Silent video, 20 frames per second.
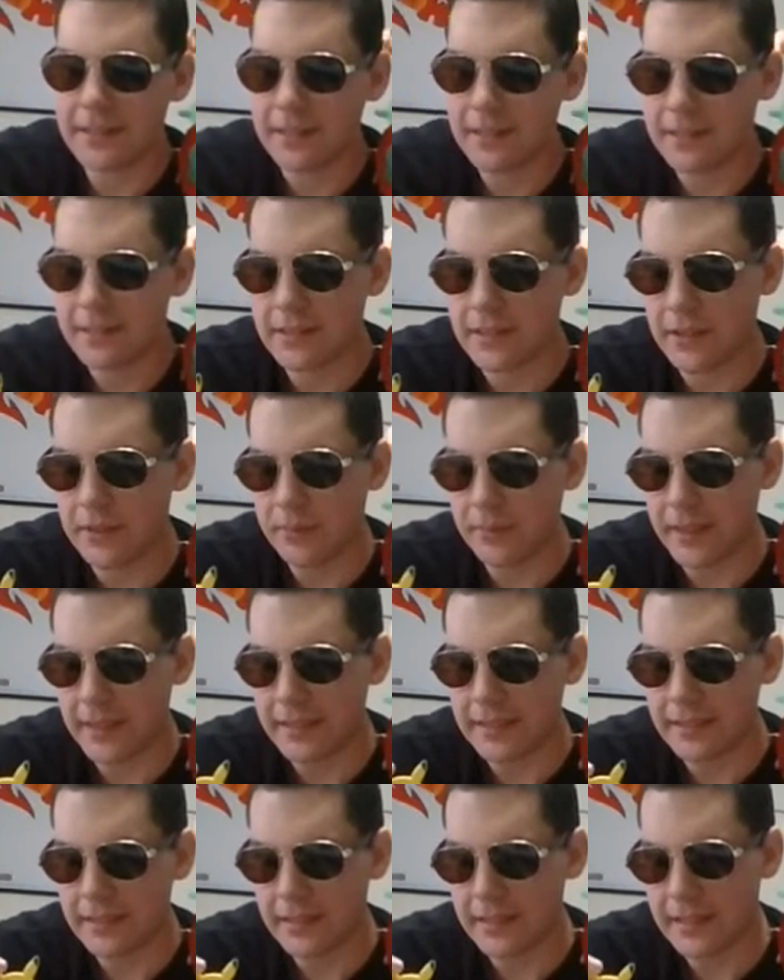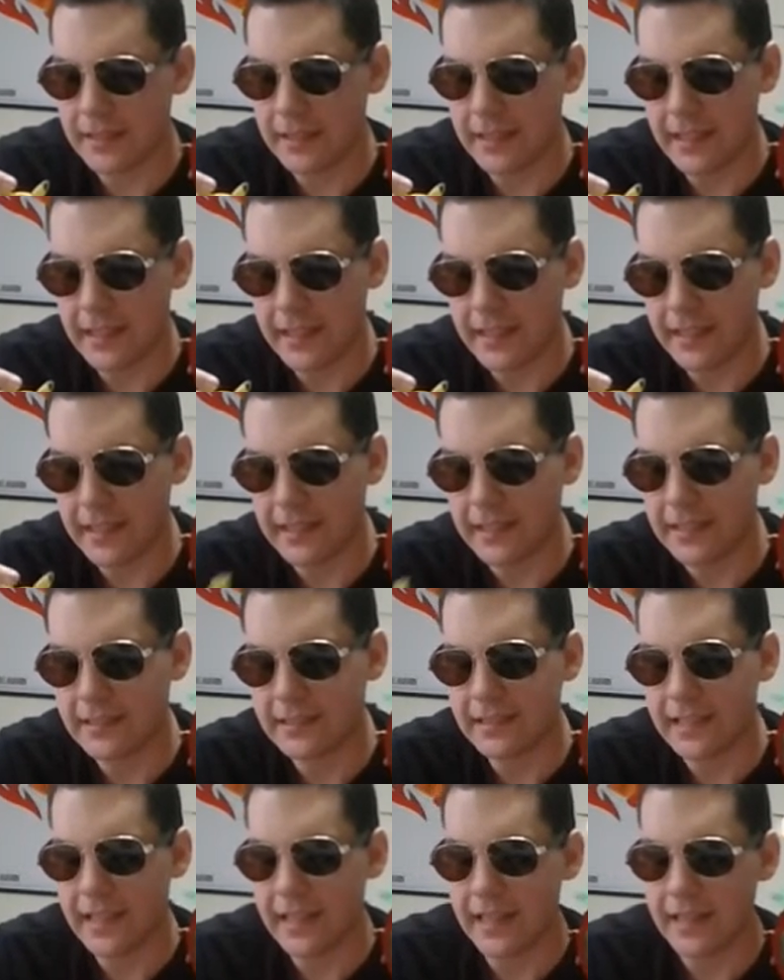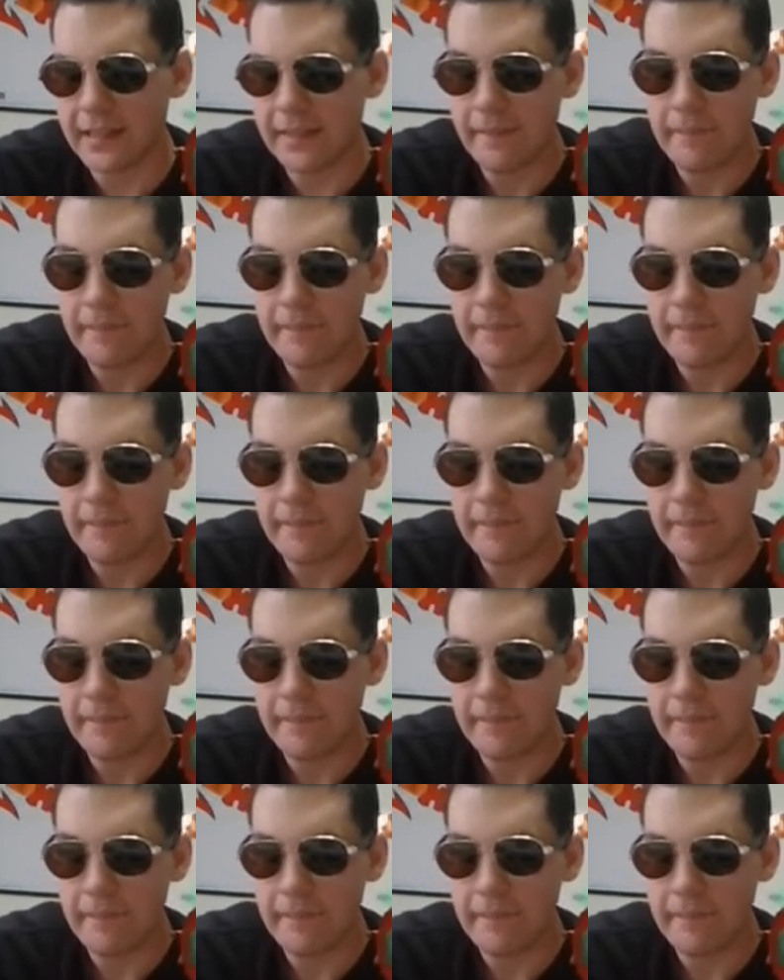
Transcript: So basically, the idea is that